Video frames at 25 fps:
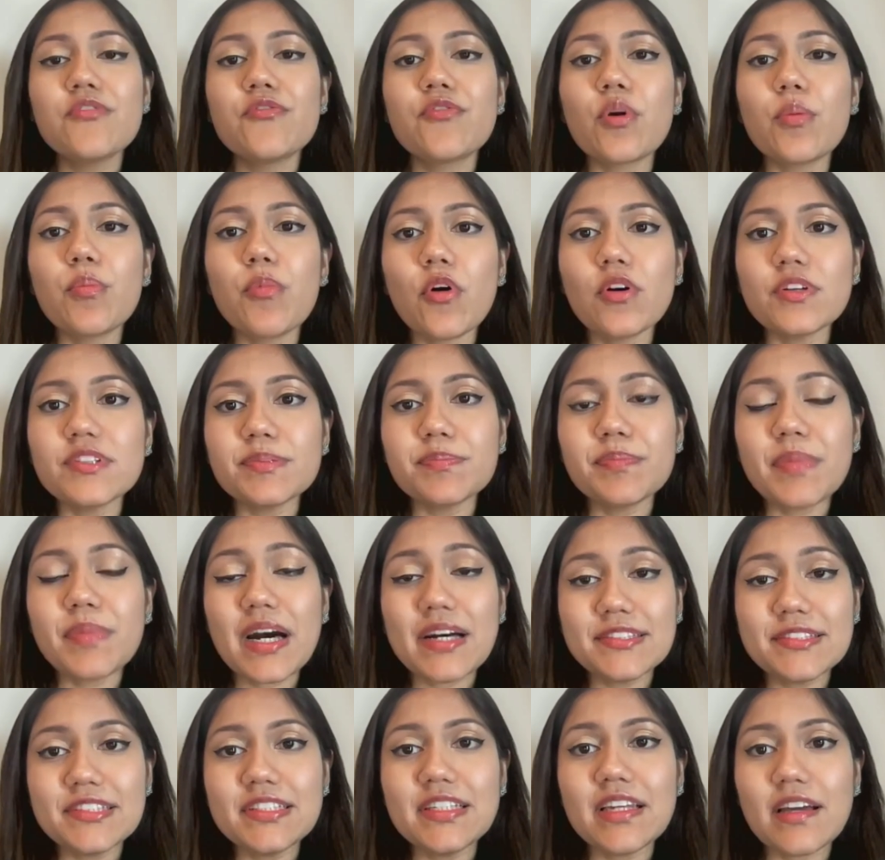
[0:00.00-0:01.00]
For
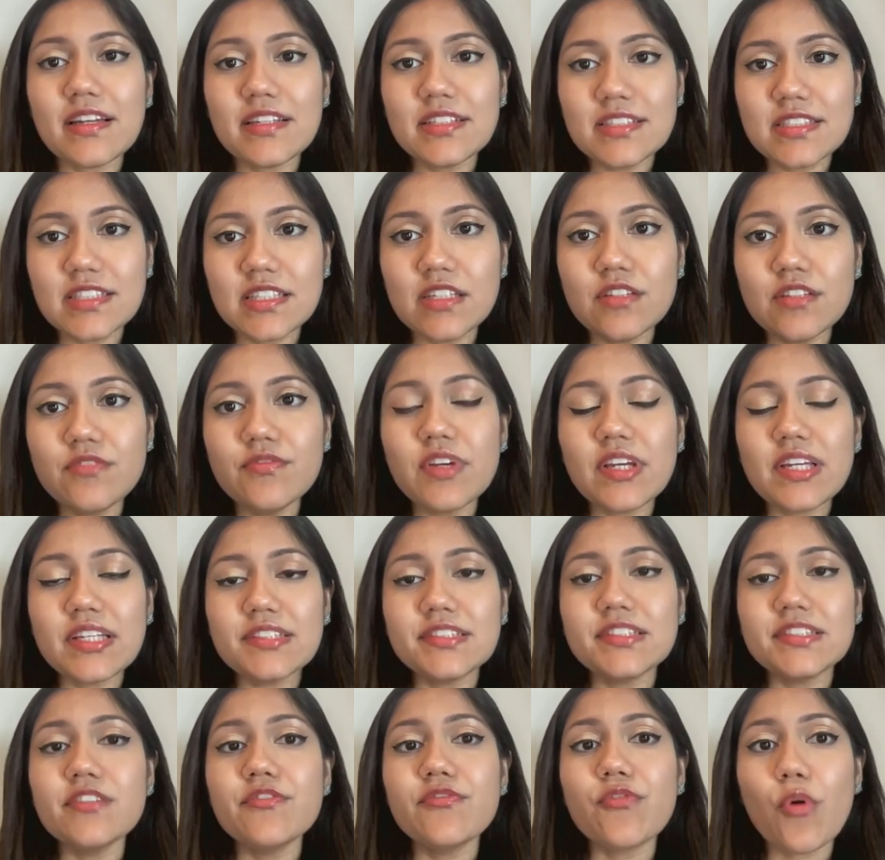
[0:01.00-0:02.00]
PASI 19, we
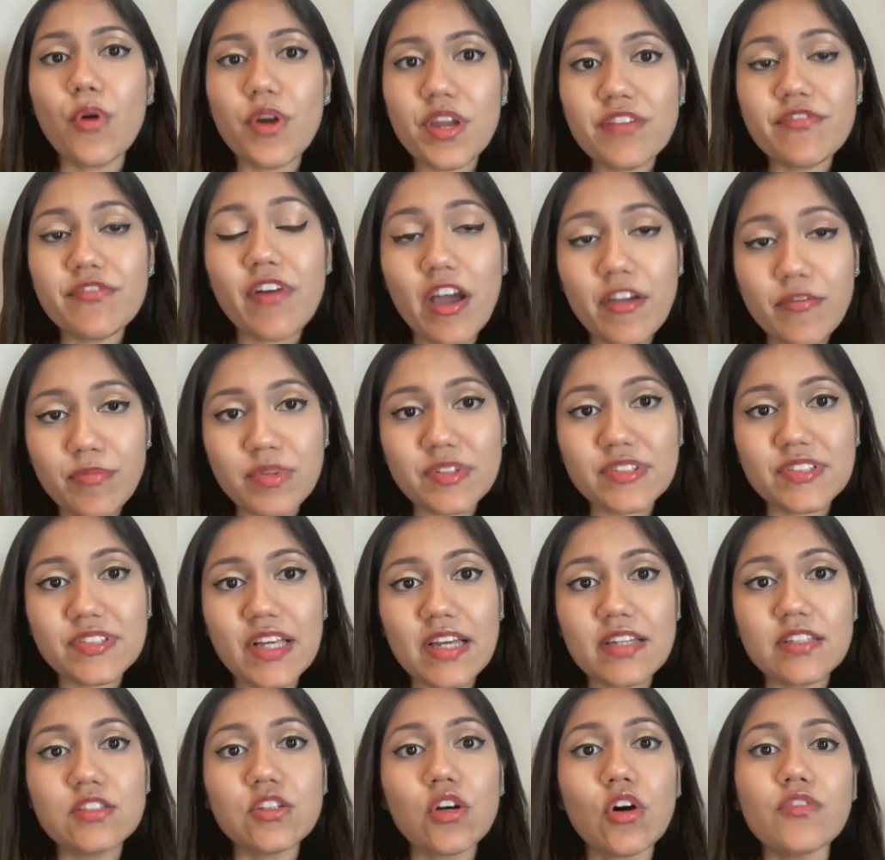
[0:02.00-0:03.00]
can see
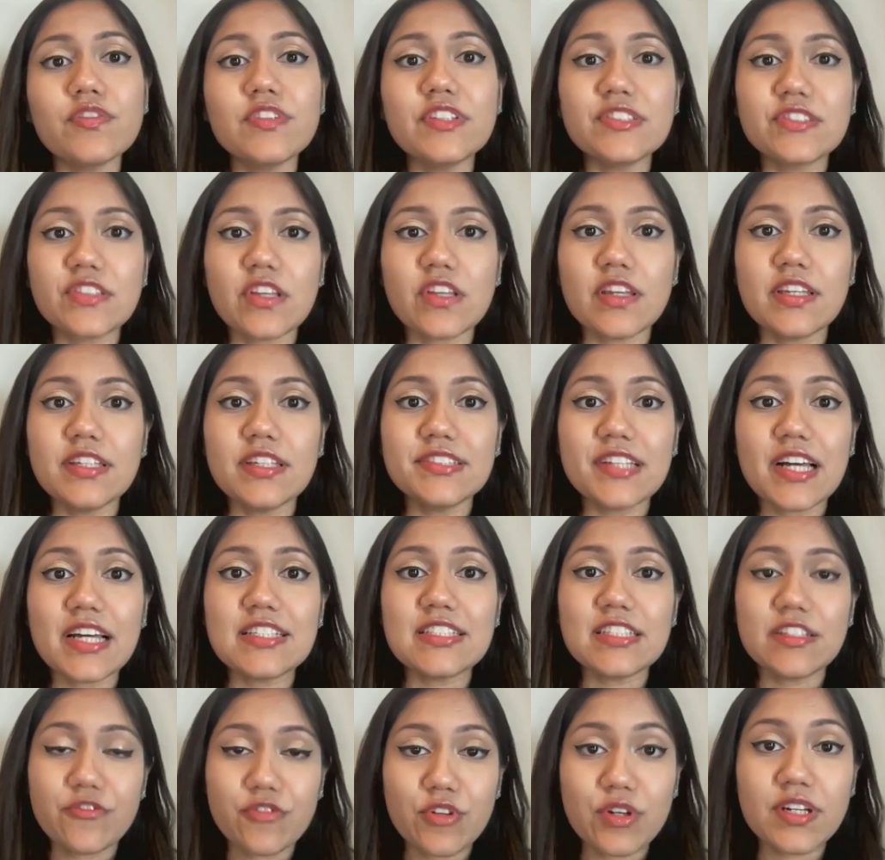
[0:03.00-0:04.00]
45% of the studies
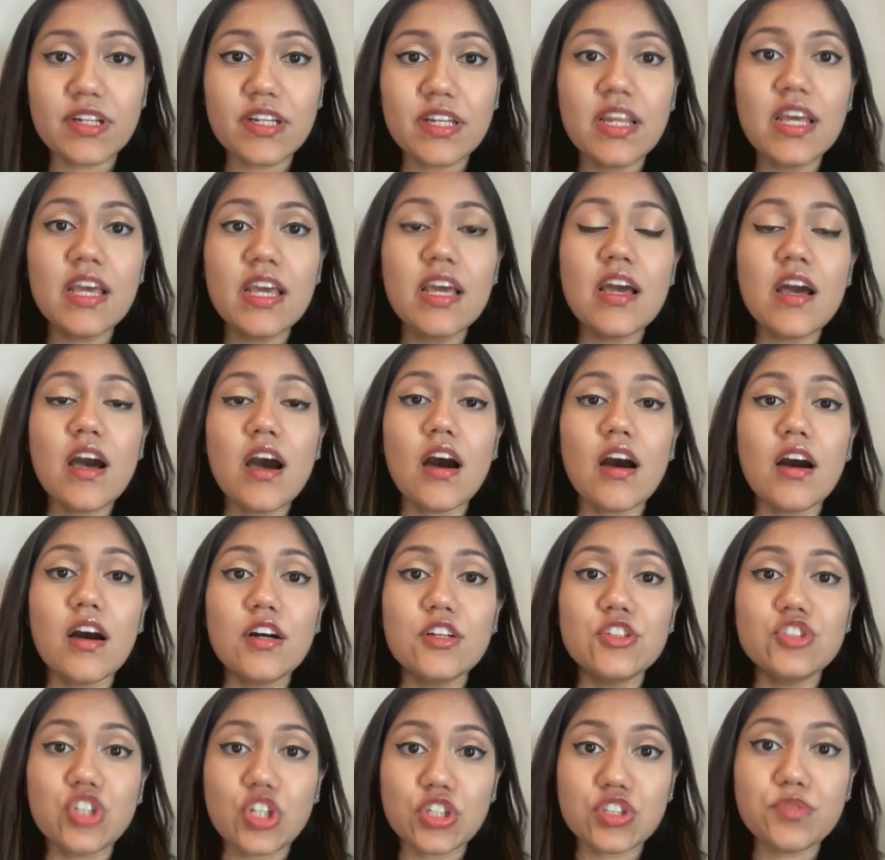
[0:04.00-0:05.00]
had different
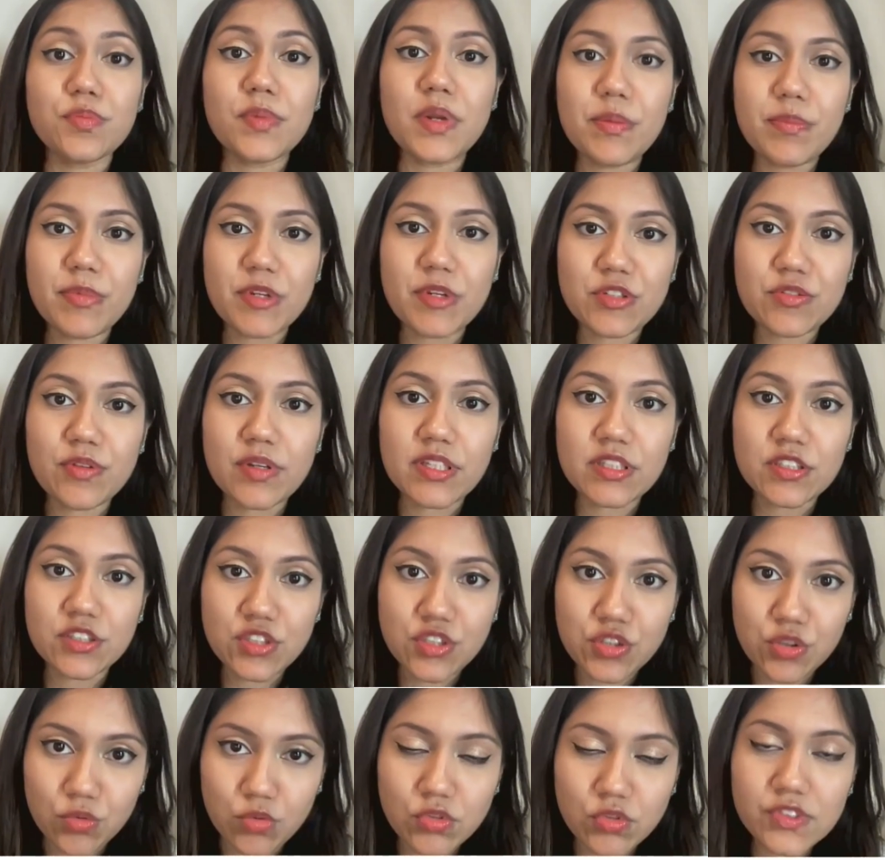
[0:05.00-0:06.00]
judgment between
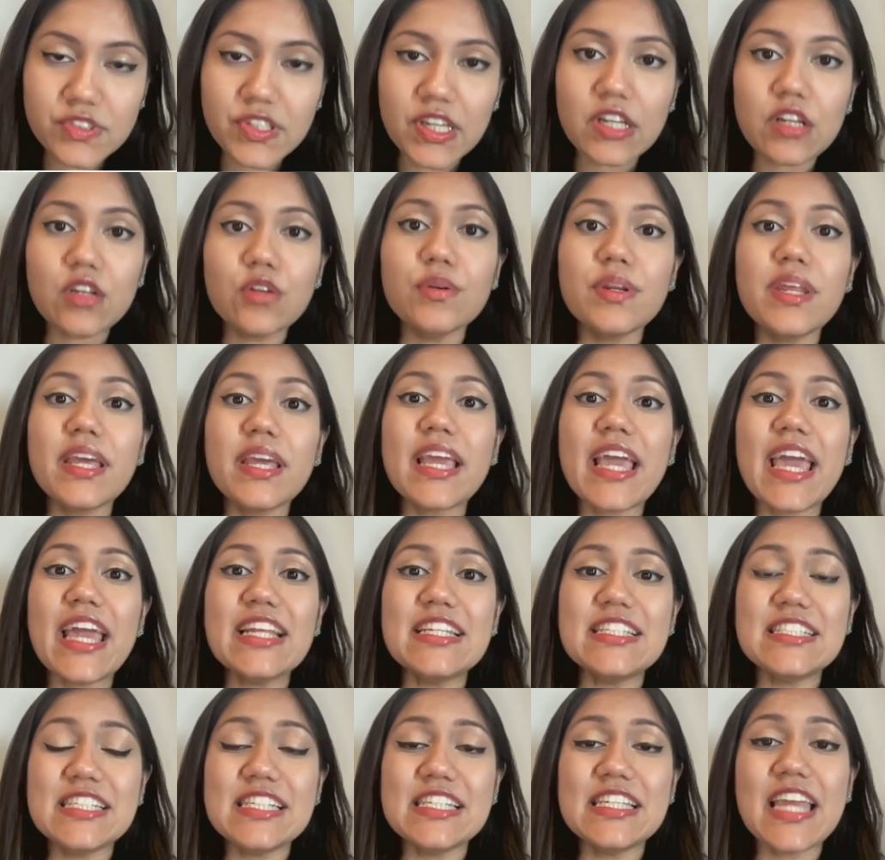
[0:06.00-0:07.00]
the tools, including
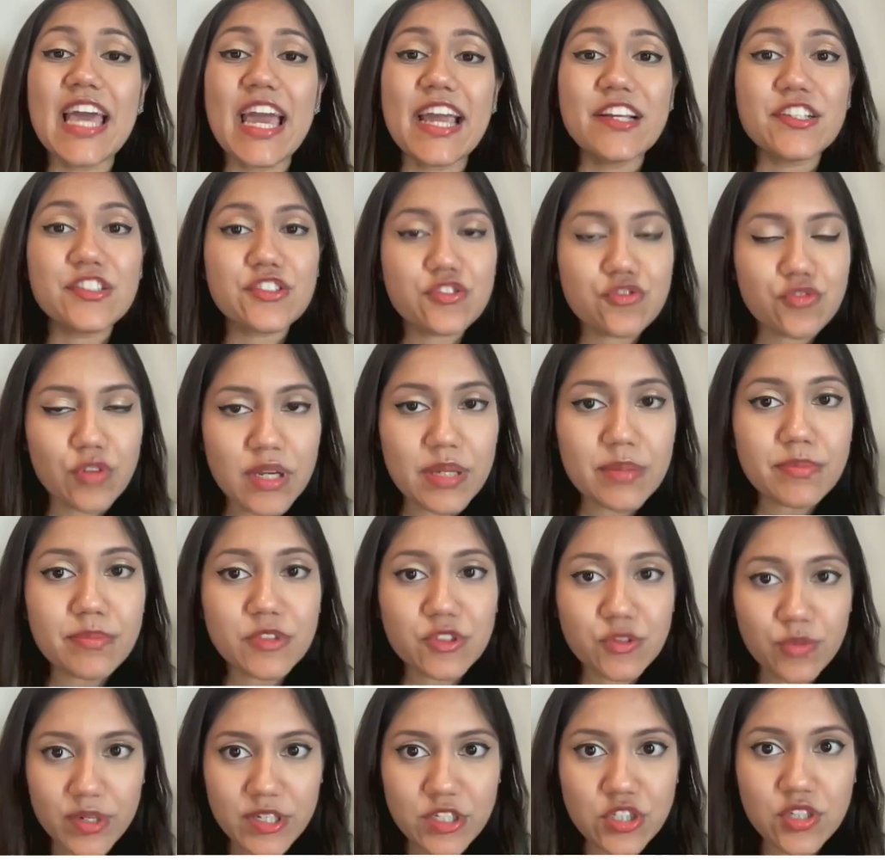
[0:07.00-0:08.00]
18
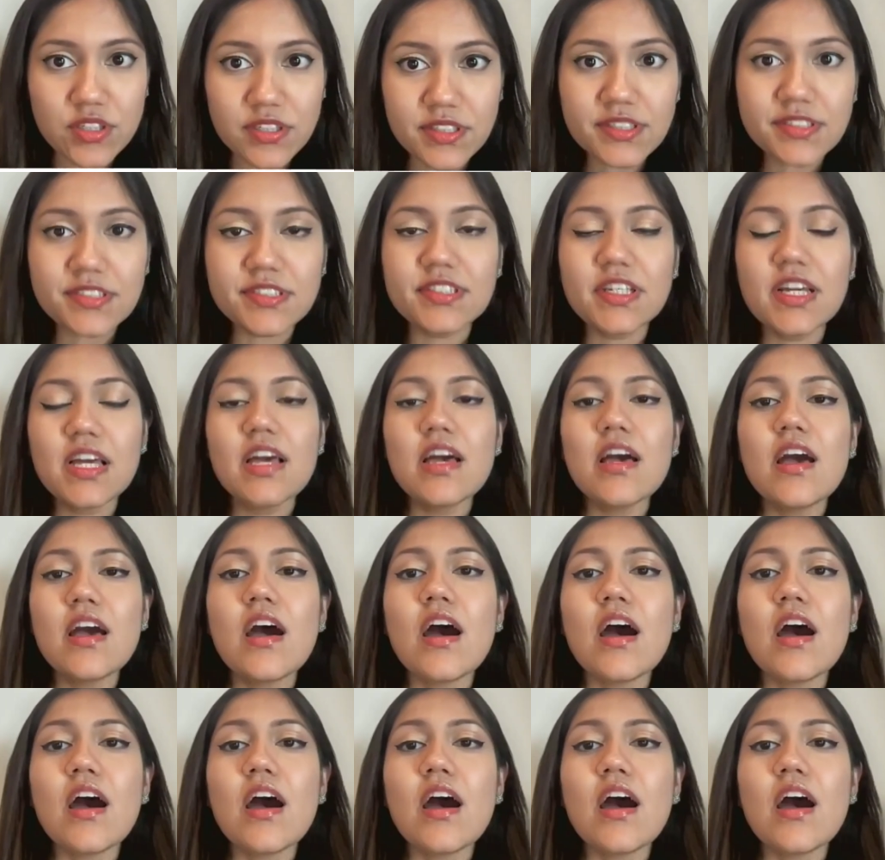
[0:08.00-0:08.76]
extreme switches